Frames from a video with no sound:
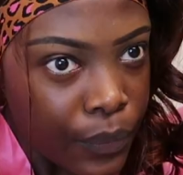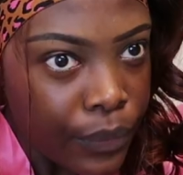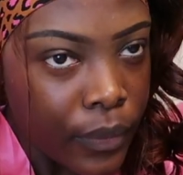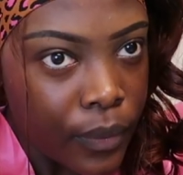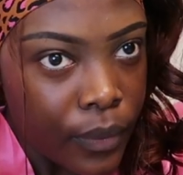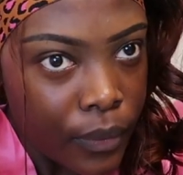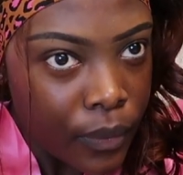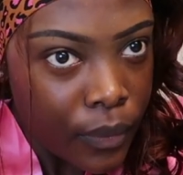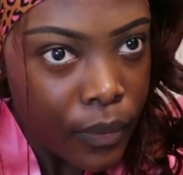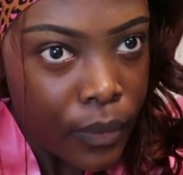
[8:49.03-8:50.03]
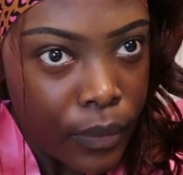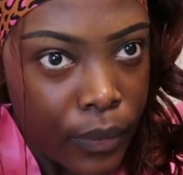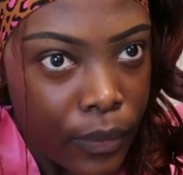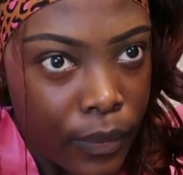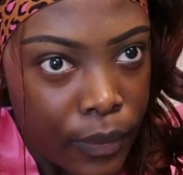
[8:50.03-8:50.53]

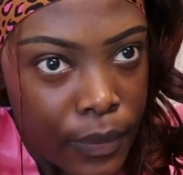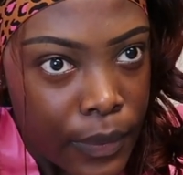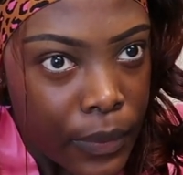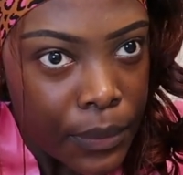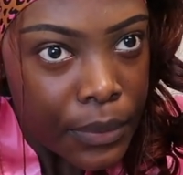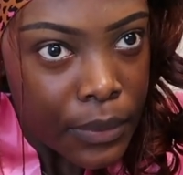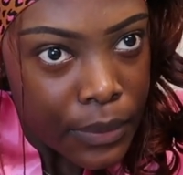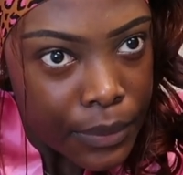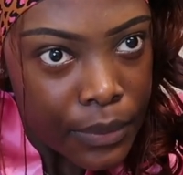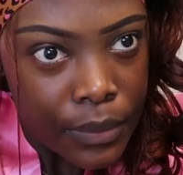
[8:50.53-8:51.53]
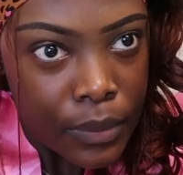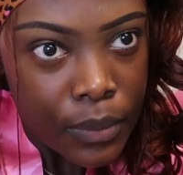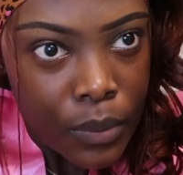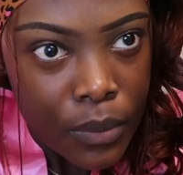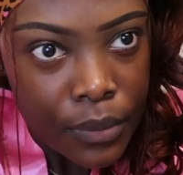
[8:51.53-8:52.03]
(silence)